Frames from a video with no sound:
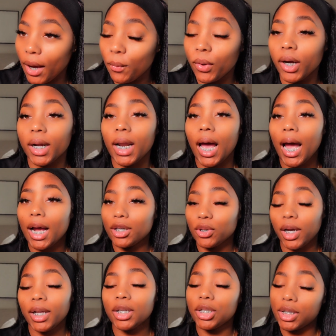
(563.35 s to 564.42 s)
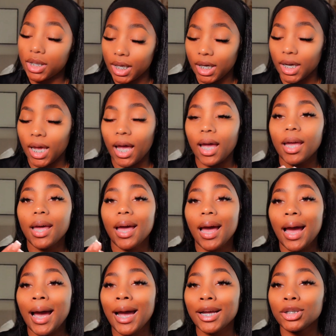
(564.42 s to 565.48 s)
We're going to hydrate your skin.
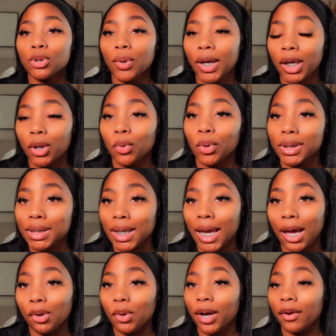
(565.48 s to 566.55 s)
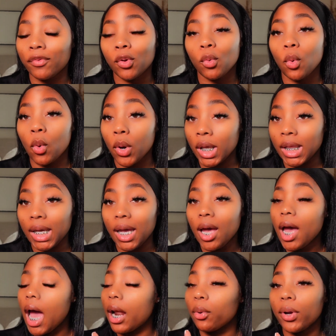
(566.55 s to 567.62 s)
Hydrate your skin. I don't care if you oily.
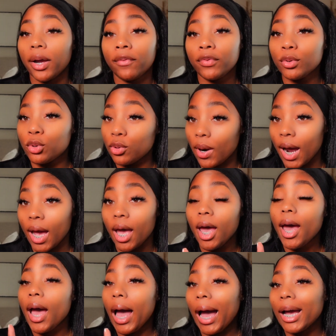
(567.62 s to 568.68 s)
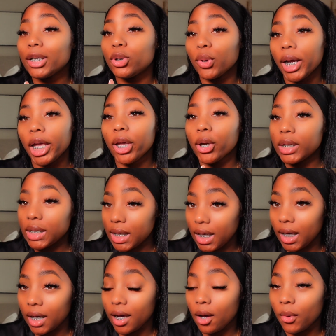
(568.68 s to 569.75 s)
I don't care if you dry. Hydrate your
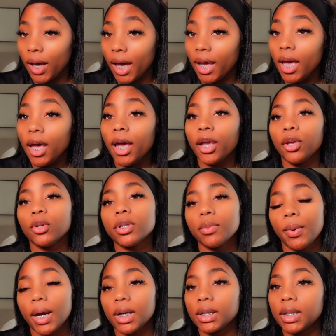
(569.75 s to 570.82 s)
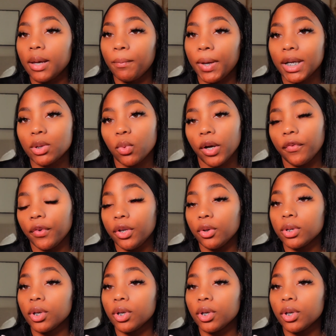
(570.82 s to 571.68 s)
skin, okay? And use the products that best work for you.